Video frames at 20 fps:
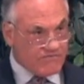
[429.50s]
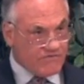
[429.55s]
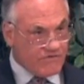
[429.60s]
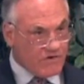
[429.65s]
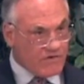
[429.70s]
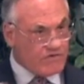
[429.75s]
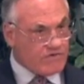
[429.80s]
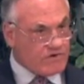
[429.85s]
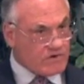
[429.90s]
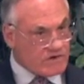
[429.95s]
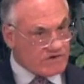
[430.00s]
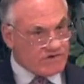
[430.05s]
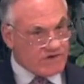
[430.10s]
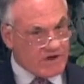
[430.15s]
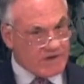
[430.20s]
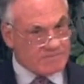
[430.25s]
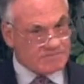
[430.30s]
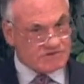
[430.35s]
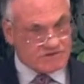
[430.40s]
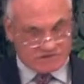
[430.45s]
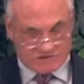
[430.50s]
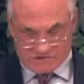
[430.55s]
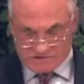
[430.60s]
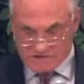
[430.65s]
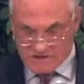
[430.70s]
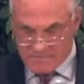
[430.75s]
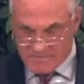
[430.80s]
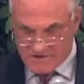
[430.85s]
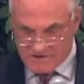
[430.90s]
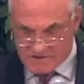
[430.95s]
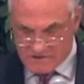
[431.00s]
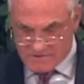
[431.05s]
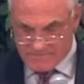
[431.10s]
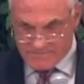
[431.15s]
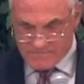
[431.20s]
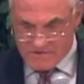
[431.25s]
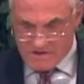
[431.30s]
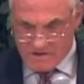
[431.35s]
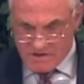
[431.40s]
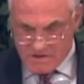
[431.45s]
Further attempts to limit
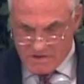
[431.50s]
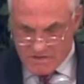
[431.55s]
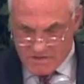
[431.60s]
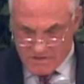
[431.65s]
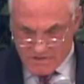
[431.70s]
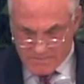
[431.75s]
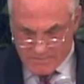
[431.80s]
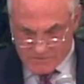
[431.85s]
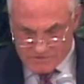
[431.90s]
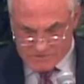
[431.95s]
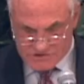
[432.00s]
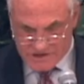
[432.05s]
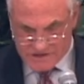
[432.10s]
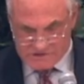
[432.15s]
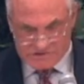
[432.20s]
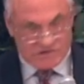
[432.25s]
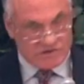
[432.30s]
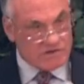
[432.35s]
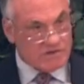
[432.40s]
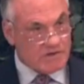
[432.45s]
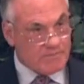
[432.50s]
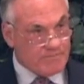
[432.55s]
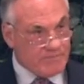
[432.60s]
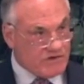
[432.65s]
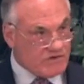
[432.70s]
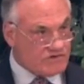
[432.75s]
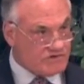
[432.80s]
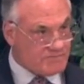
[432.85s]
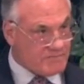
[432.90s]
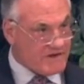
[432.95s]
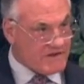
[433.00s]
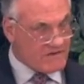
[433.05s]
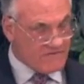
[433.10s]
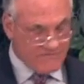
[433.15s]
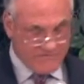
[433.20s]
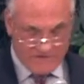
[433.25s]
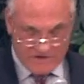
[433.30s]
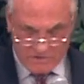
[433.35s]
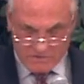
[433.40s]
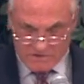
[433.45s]
the potential abuse by the
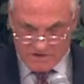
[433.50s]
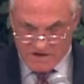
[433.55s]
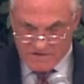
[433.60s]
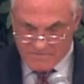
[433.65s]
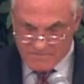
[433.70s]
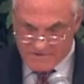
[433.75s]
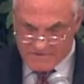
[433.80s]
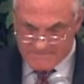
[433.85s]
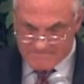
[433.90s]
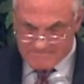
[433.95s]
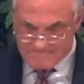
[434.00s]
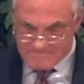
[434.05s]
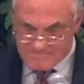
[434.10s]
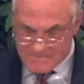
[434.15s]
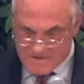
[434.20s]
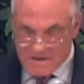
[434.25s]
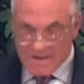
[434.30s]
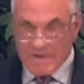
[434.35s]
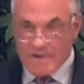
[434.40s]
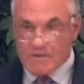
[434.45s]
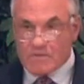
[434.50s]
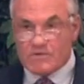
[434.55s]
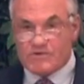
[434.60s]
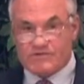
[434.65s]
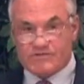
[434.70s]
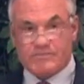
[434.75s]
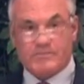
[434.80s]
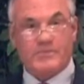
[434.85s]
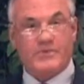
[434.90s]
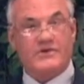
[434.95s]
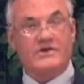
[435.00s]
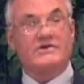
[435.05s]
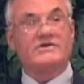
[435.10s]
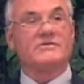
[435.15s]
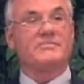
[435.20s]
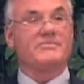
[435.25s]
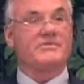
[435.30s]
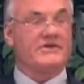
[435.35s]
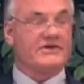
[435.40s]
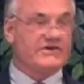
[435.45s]
federal government was put
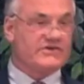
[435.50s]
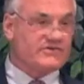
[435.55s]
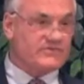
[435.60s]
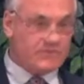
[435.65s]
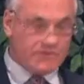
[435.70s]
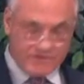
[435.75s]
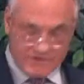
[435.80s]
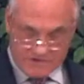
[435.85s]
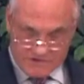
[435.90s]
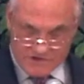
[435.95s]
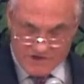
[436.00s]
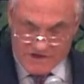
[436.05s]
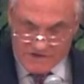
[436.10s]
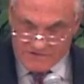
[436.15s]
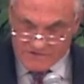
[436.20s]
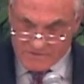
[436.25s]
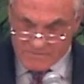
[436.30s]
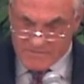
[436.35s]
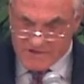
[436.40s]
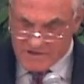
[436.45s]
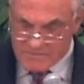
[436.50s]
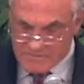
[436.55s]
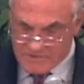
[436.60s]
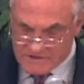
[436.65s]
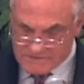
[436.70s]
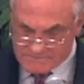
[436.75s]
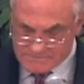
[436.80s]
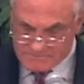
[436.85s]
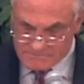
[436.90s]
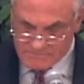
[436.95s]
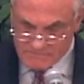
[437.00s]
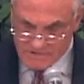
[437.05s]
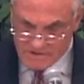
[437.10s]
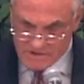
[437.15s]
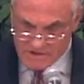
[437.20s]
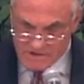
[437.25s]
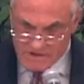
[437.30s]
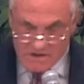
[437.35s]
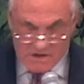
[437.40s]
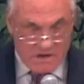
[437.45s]
into place with the 10th Amendment.
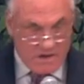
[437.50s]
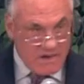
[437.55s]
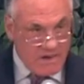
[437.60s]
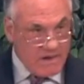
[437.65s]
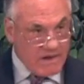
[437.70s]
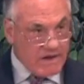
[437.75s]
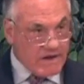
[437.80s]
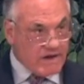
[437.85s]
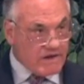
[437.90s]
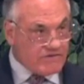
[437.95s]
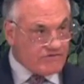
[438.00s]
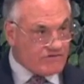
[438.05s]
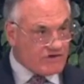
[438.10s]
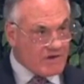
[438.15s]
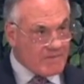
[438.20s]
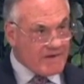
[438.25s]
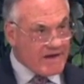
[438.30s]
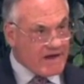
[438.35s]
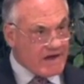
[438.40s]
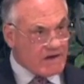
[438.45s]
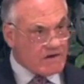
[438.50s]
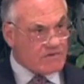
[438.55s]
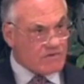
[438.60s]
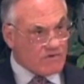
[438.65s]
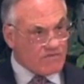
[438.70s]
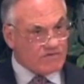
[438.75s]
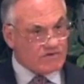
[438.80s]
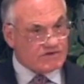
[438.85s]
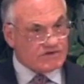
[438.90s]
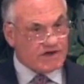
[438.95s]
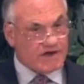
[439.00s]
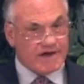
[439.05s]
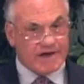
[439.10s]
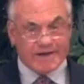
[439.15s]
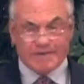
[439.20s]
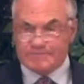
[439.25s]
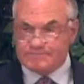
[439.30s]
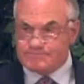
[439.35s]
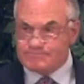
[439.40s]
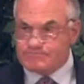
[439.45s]
Somehow, over
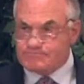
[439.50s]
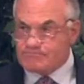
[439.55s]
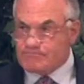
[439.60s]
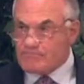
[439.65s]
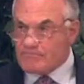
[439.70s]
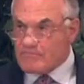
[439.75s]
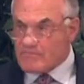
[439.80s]
time,